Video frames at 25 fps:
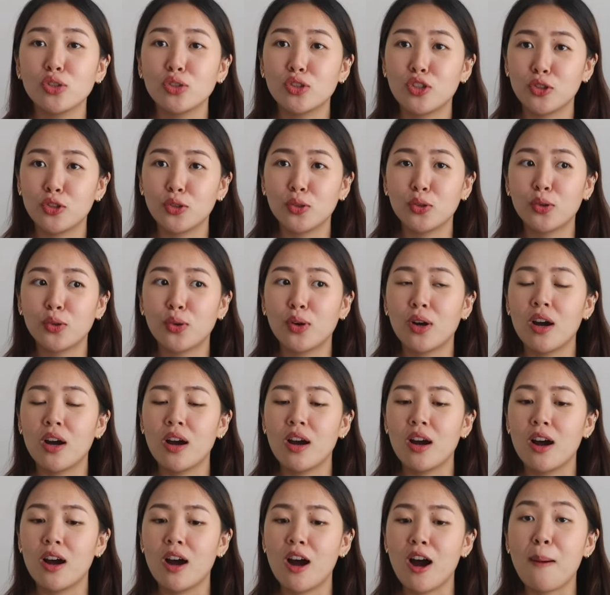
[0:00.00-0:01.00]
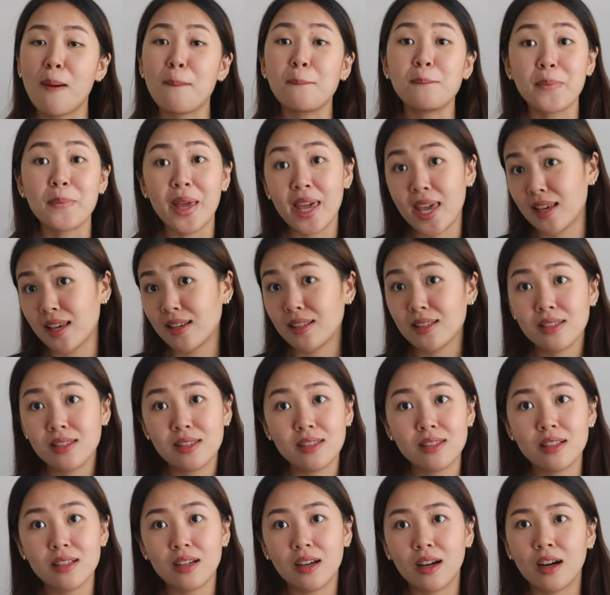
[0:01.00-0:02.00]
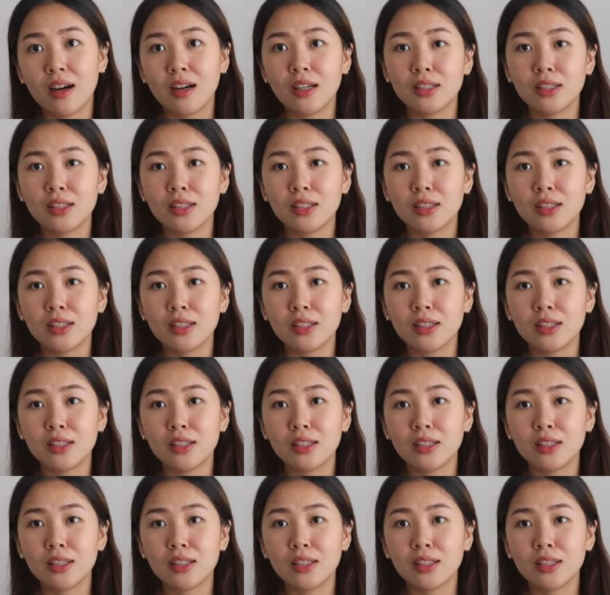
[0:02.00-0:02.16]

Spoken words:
to ace.